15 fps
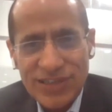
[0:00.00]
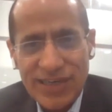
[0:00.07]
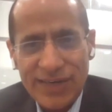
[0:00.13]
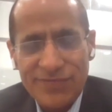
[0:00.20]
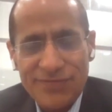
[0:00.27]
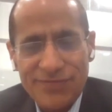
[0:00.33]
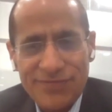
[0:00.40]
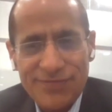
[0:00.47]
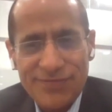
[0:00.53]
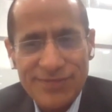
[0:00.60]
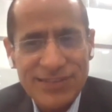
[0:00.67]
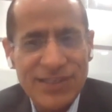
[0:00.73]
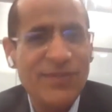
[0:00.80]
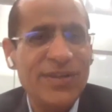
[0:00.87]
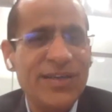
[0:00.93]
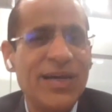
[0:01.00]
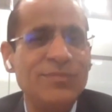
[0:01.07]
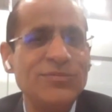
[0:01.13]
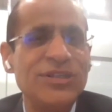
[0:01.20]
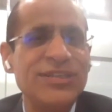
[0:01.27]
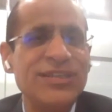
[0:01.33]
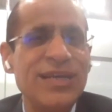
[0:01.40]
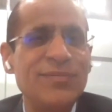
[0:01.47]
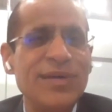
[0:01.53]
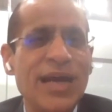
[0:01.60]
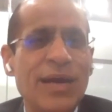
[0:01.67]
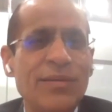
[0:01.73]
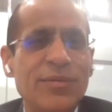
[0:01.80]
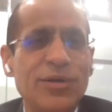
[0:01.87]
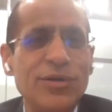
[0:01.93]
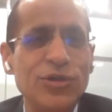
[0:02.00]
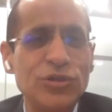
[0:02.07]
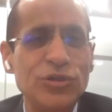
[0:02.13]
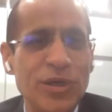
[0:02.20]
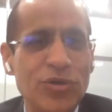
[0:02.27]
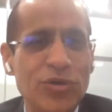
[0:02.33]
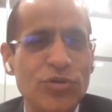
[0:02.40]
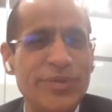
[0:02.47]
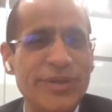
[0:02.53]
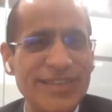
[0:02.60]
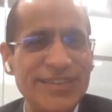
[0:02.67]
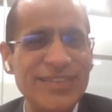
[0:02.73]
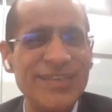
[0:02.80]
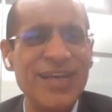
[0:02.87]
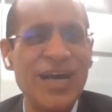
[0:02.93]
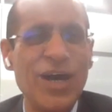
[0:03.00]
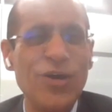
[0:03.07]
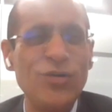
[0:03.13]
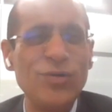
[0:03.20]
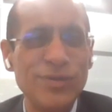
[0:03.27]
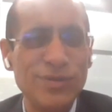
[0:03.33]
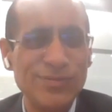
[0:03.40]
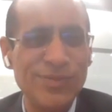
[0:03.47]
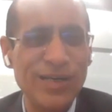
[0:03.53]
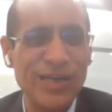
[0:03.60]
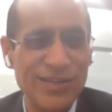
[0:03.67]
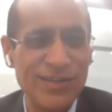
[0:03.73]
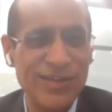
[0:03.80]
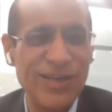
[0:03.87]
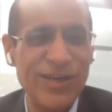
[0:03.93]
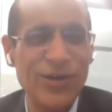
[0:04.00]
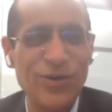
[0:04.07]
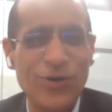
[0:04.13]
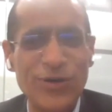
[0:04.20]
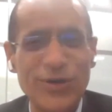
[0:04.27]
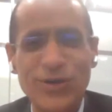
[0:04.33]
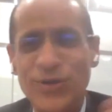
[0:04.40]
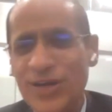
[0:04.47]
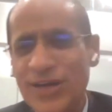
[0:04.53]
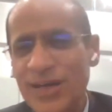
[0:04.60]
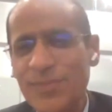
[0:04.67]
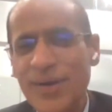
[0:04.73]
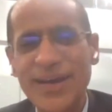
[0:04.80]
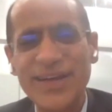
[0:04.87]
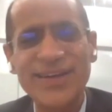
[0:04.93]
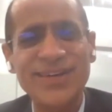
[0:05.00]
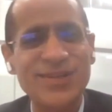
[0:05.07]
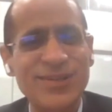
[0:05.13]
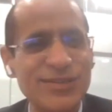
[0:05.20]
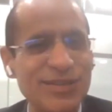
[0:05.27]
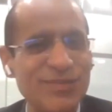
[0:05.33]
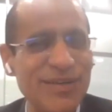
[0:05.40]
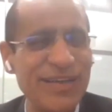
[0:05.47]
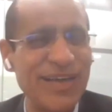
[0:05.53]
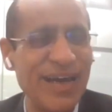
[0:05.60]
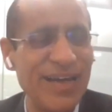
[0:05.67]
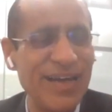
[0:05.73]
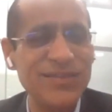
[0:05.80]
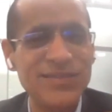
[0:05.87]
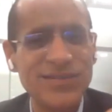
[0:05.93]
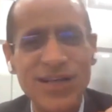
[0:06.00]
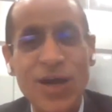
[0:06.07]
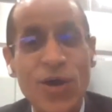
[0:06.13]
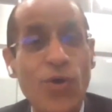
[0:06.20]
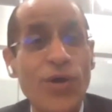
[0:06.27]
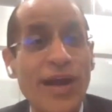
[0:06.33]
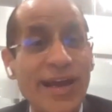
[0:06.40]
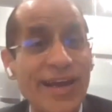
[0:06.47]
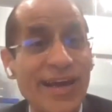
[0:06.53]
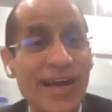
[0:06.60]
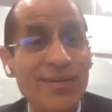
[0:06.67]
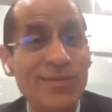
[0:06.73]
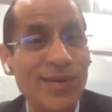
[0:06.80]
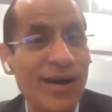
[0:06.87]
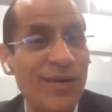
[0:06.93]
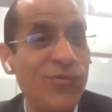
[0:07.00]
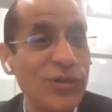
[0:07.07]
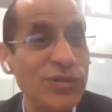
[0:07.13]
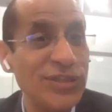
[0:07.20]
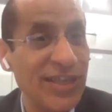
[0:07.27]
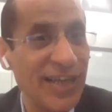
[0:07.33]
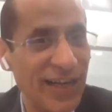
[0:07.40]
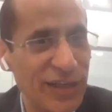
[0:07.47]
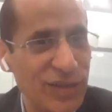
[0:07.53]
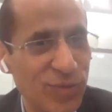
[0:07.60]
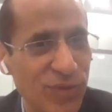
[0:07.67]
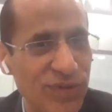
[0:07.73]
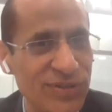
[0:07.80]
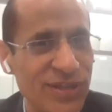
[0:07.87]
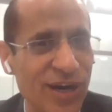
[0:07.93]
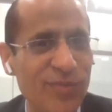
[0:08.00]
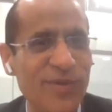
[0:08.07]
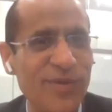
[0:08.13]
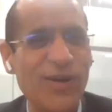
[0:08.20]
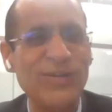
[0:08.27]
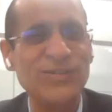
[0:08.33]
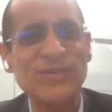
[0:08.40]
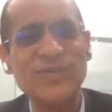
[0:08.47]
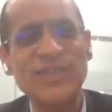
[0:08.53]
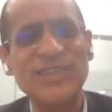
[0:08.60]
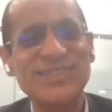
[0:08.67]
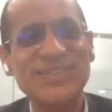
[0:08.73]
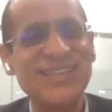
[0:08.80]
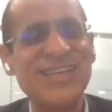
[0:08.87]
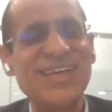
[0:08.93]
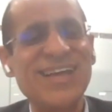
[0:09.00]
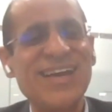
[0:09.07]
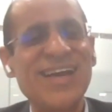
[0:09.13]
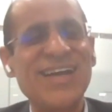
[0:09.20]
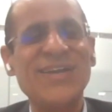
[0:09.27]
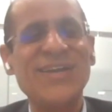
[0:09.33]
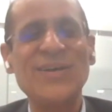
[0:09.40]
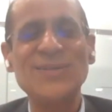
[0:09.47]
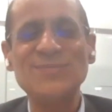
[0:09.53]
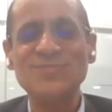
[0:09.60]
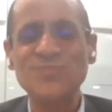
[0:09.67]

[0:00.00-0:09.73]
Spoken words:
If someone comes and tell me I'm able to speak to a Britisher now, or an American or somebody else, or I'm watching English movies now because of this, we